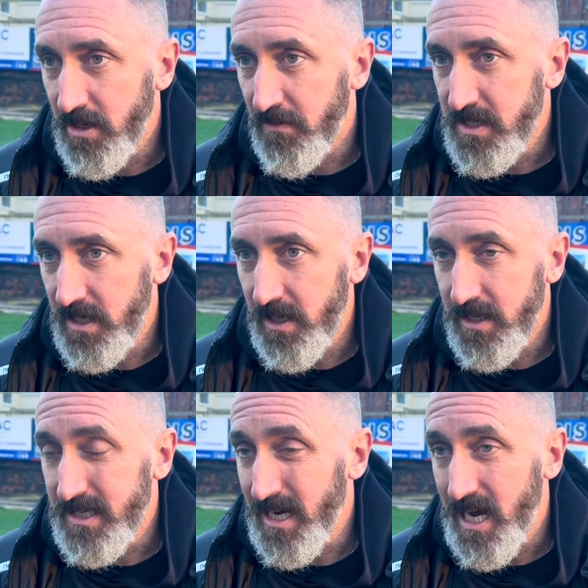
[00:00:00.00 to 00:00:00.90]
Obviously at
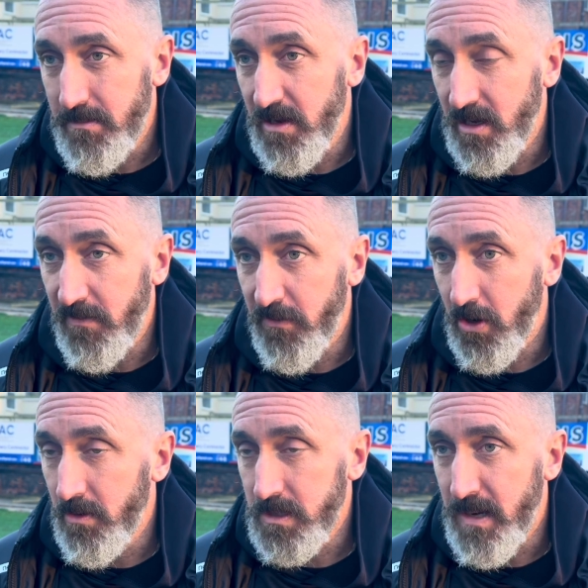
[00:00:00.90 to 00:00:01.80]
the time he
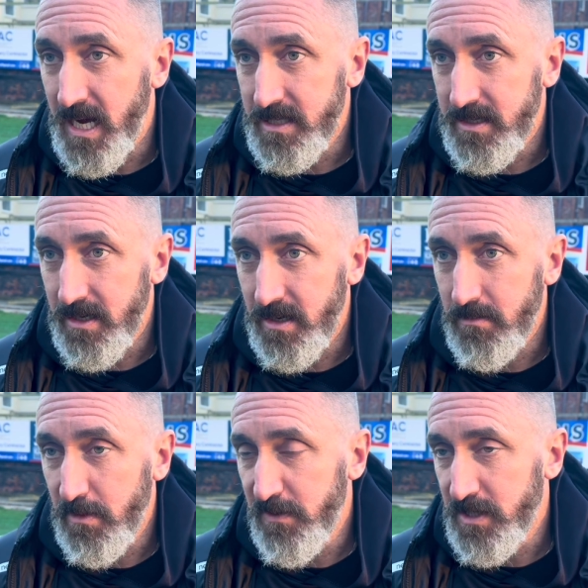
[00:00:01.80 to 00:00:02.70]
thought it was bad,
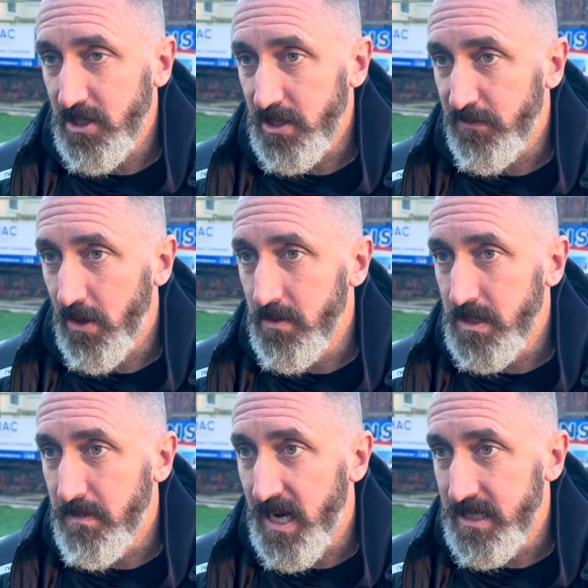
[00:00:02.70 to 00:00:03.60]
the physios thought it was
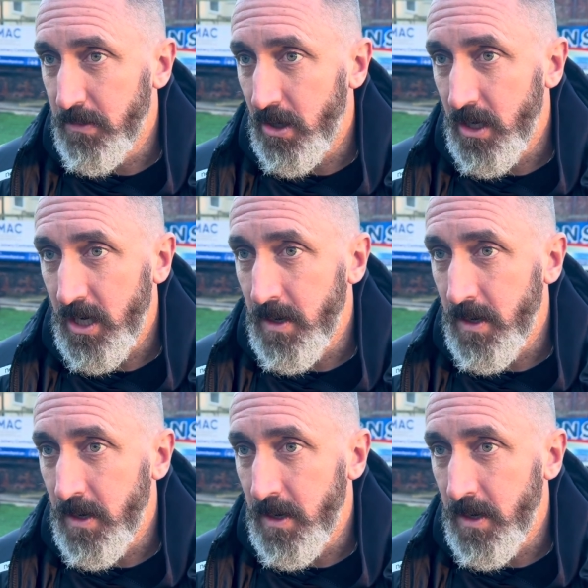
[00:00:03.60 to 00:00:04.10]
bad, but